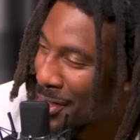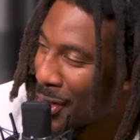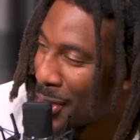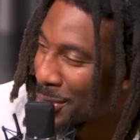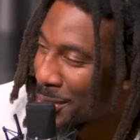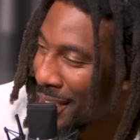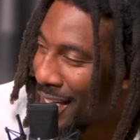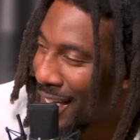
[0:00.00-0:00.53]

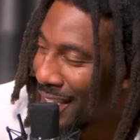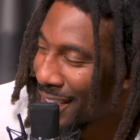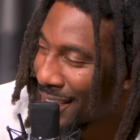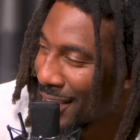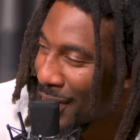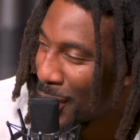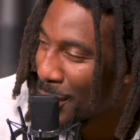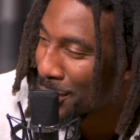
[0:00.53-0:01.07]
costs
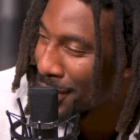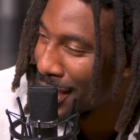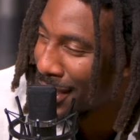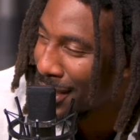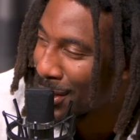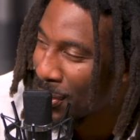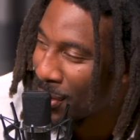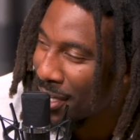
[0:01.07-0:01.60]
like
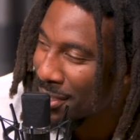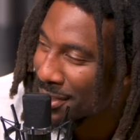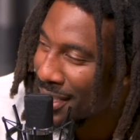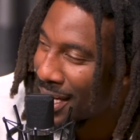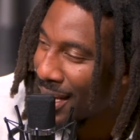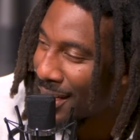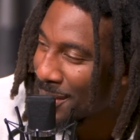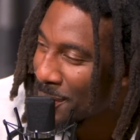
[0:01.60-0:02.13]

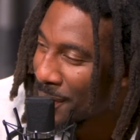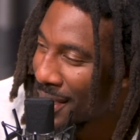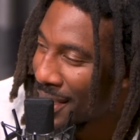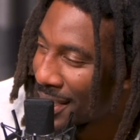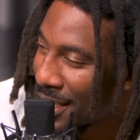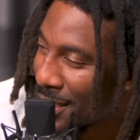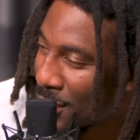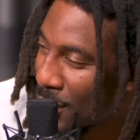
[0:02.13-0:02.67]
$300, man,
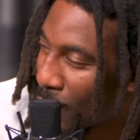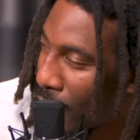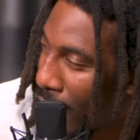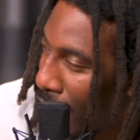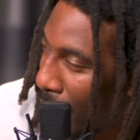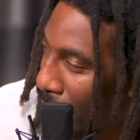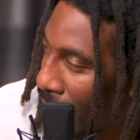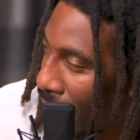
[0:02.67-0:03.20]
to get your
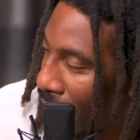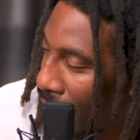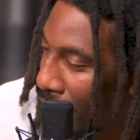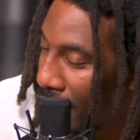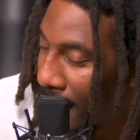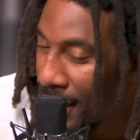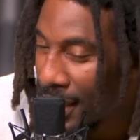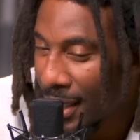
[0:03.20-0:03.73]
wine bath.
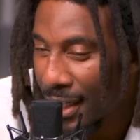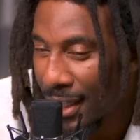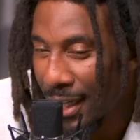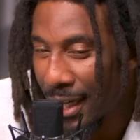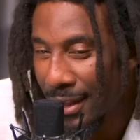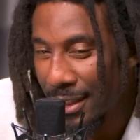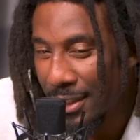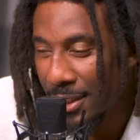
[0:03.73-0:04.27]
And they
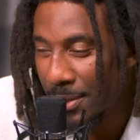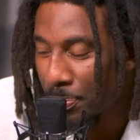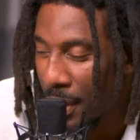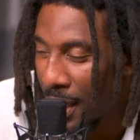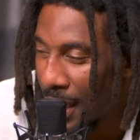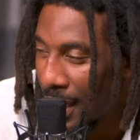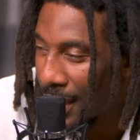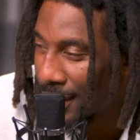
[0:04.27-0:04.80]
got these
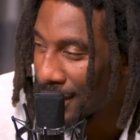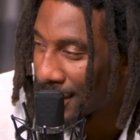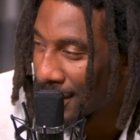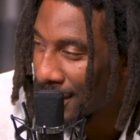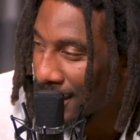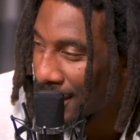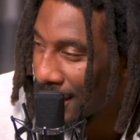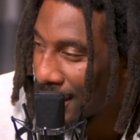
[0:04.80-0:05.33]

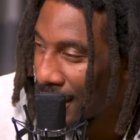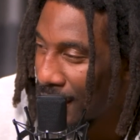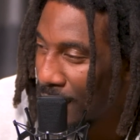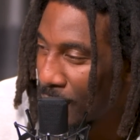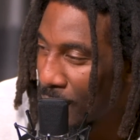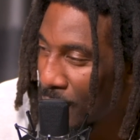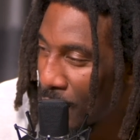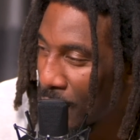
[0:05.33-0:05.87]
spas in
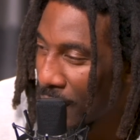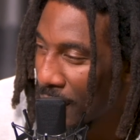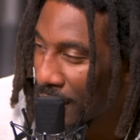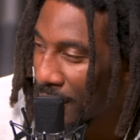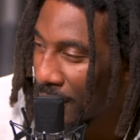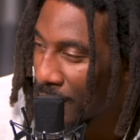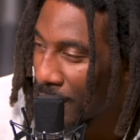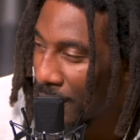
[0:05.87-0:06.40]
New
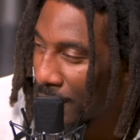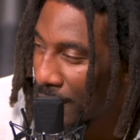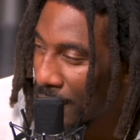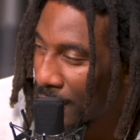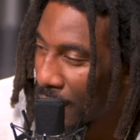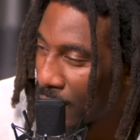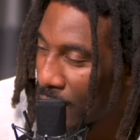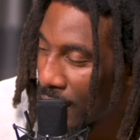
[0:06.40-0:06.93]
York where you
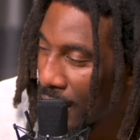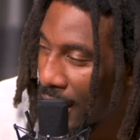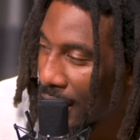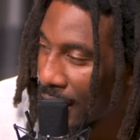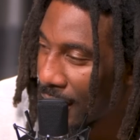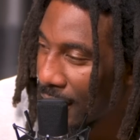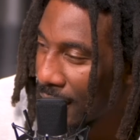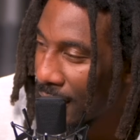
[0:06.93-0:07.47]
can go and
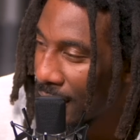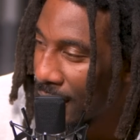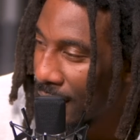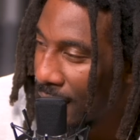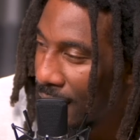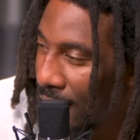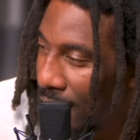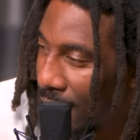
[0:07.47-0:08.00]
like
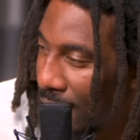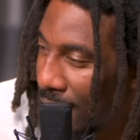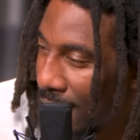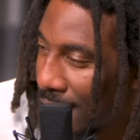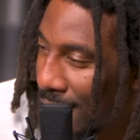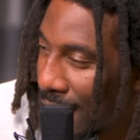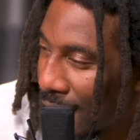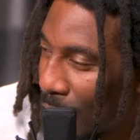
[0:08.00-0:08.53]

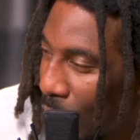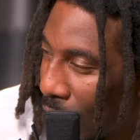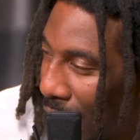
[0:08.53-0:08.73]
take the